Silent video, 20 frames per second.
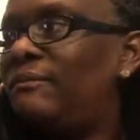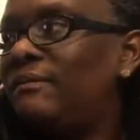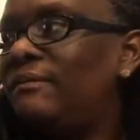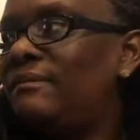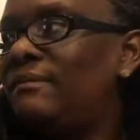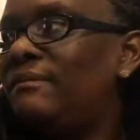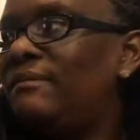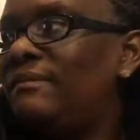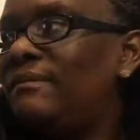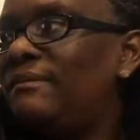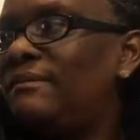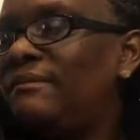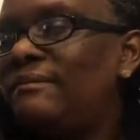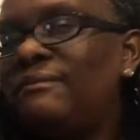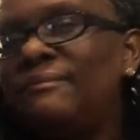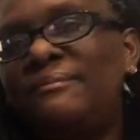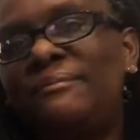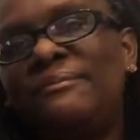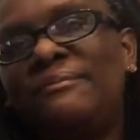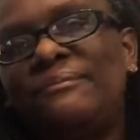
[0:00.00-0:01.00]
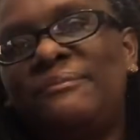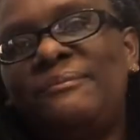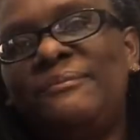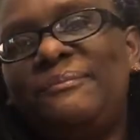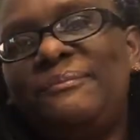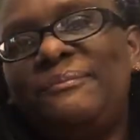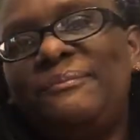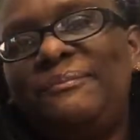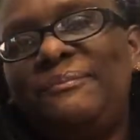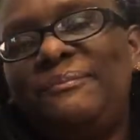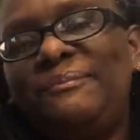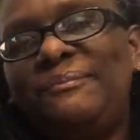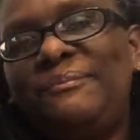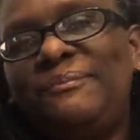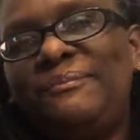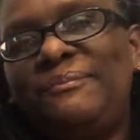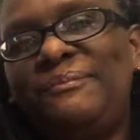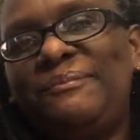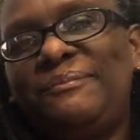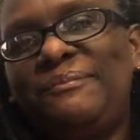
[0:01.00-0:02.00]

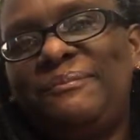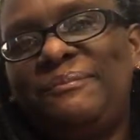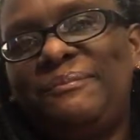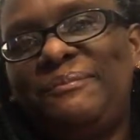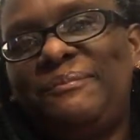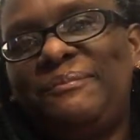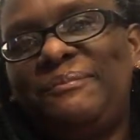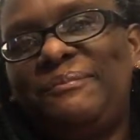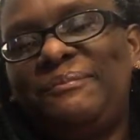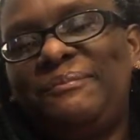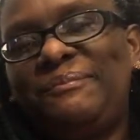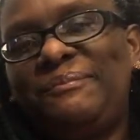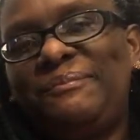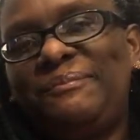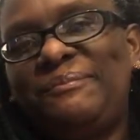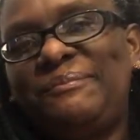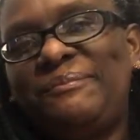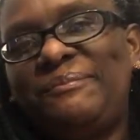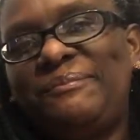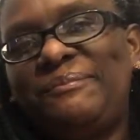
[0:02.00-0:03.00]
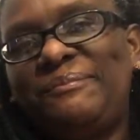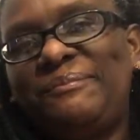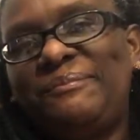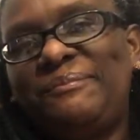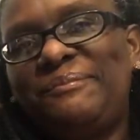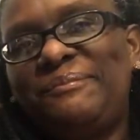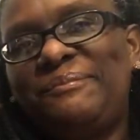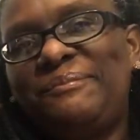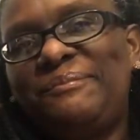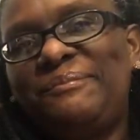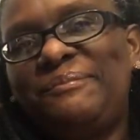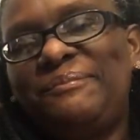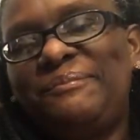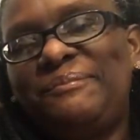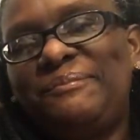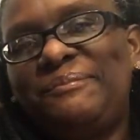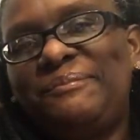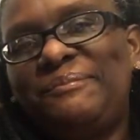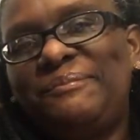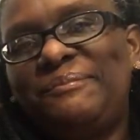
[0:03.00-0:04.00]

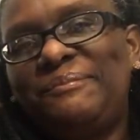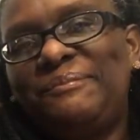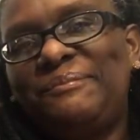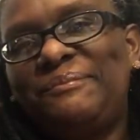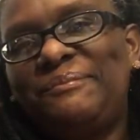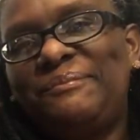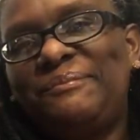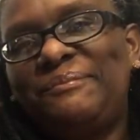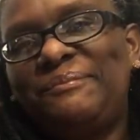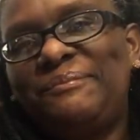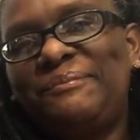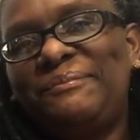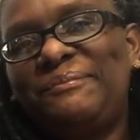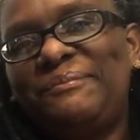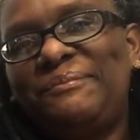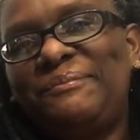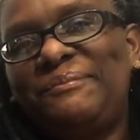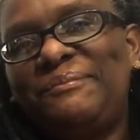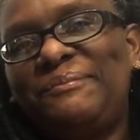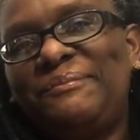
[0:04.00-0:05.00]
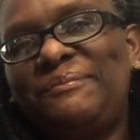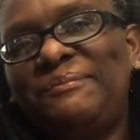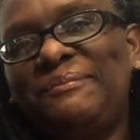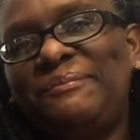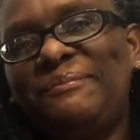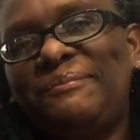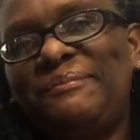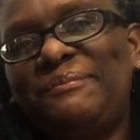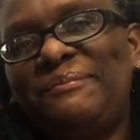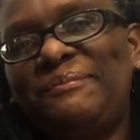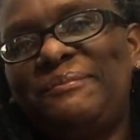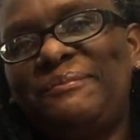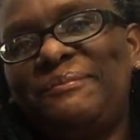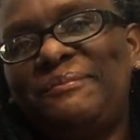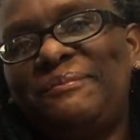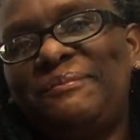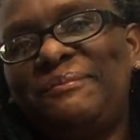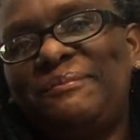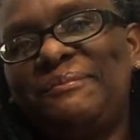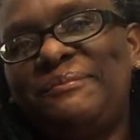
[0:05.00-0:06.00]

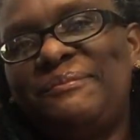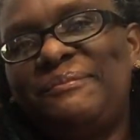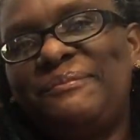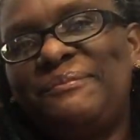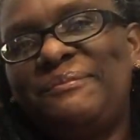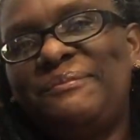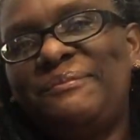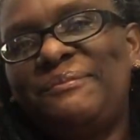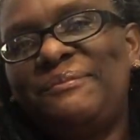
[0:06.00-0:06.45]
This person isn't speaking.